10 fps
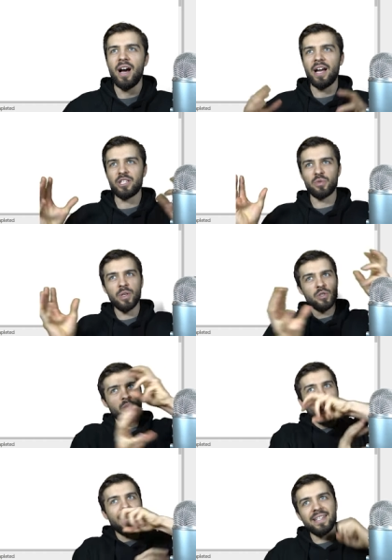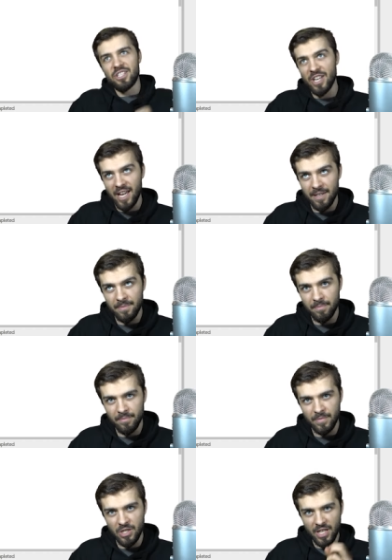I switch Y and Z.
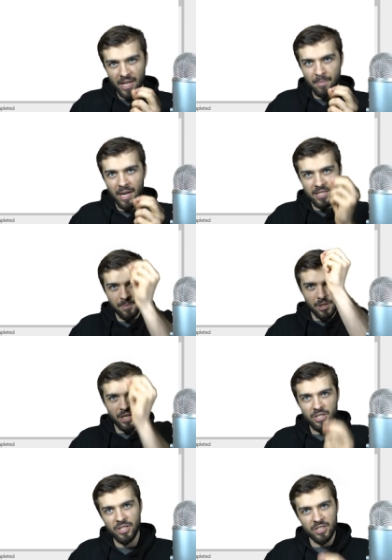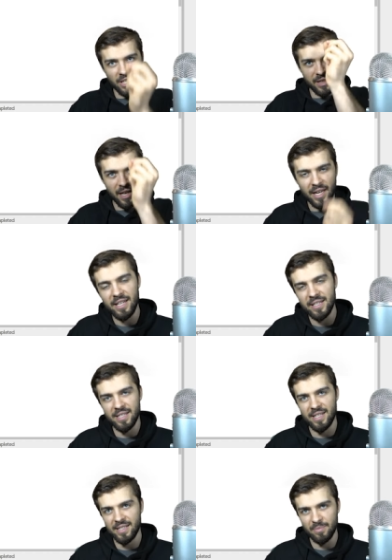The Z in my simulation is like the height
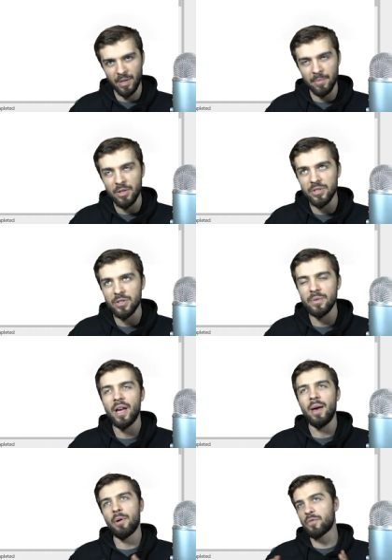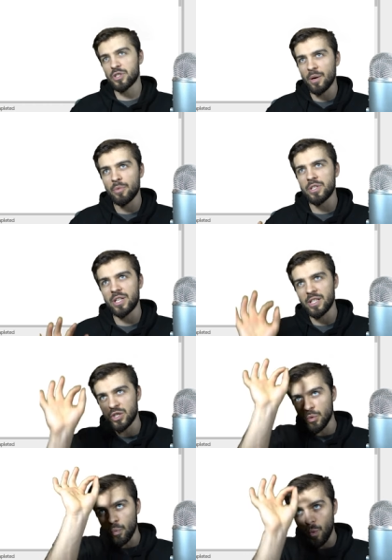because that's what I'm used to. But for some reason, it's
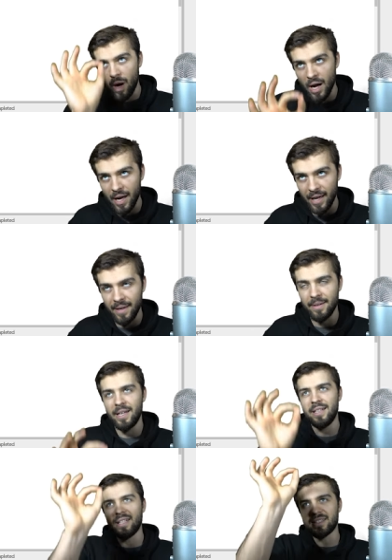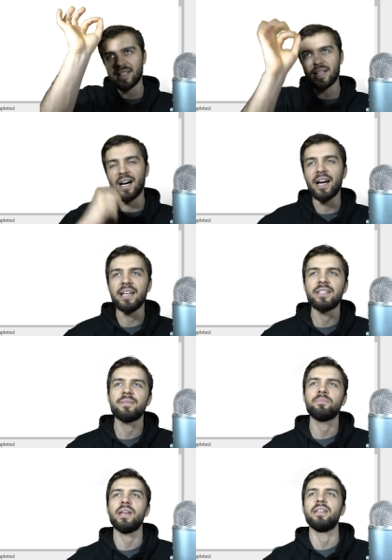the Y that's like the height
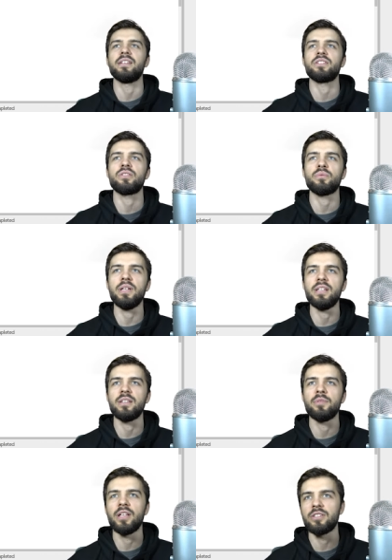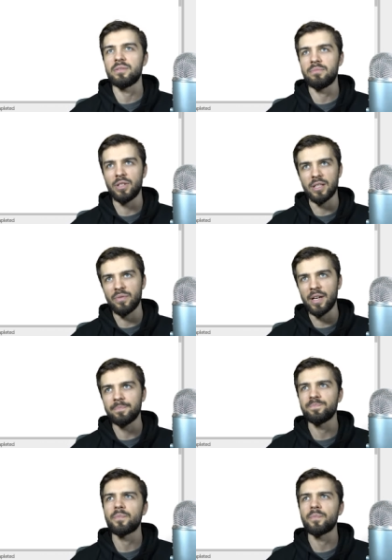in this three D simulation. So that's fine.